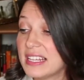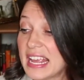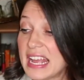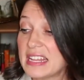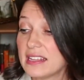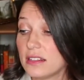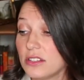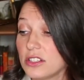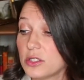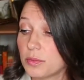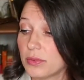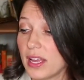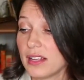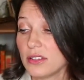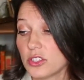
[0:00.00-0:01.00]
Yeah,
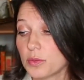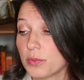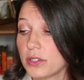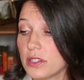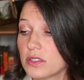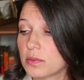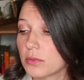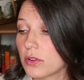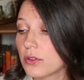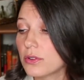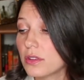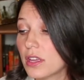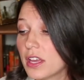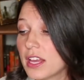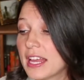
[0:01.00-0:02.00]
that looks pretty smooth.
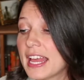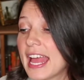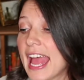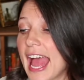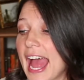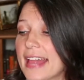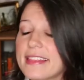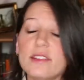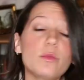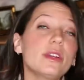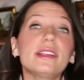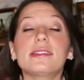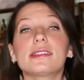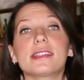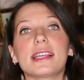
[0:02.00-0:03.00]
And then we
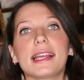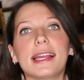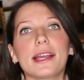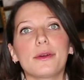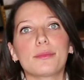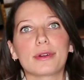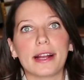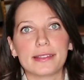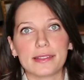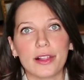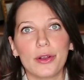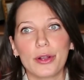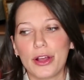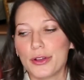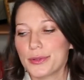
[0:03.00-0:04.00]
see press
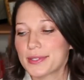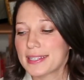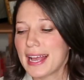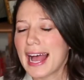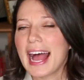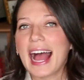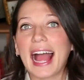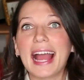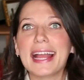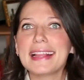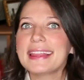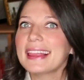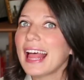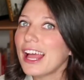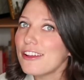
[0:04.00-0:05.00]
logos. I
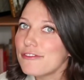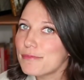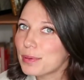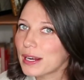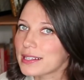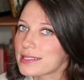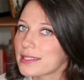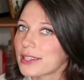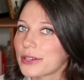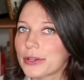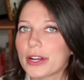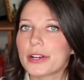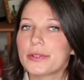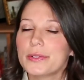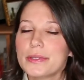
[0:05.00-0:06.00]
love press
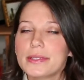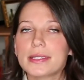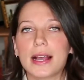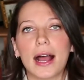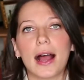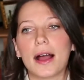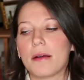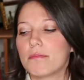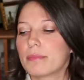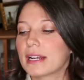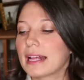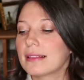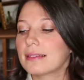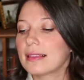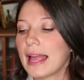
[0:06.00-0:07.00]
logos, but
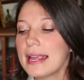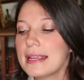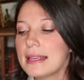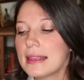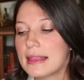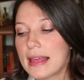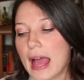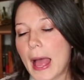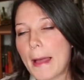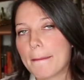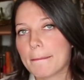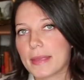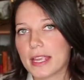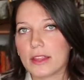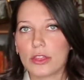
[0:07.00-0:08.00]
I like
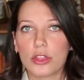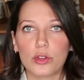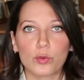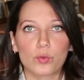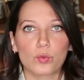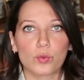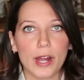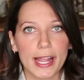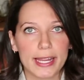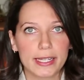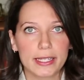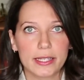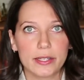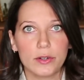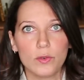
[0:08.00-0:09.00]
them in the
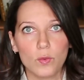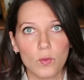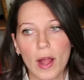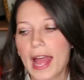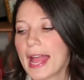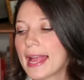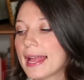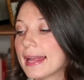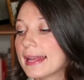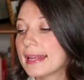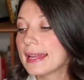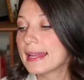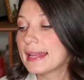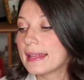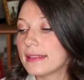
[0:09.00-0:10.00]
right way.
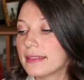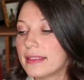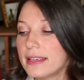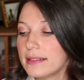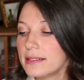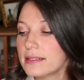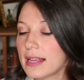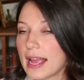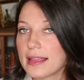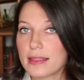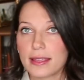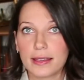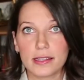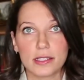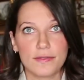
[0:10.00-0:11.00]
This, I
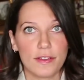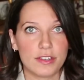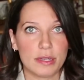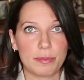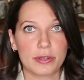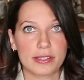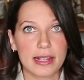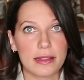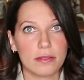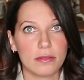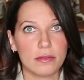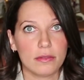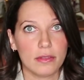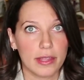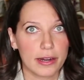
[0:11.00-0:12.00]
think, is 50%
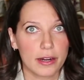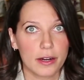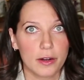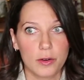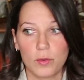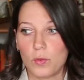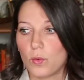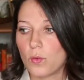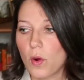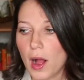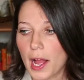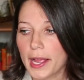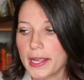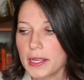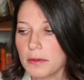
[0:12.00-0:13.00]
there.
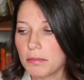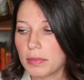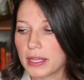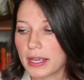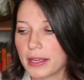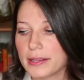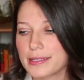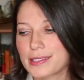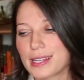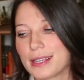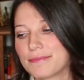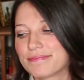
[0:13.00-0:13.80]
Why? Because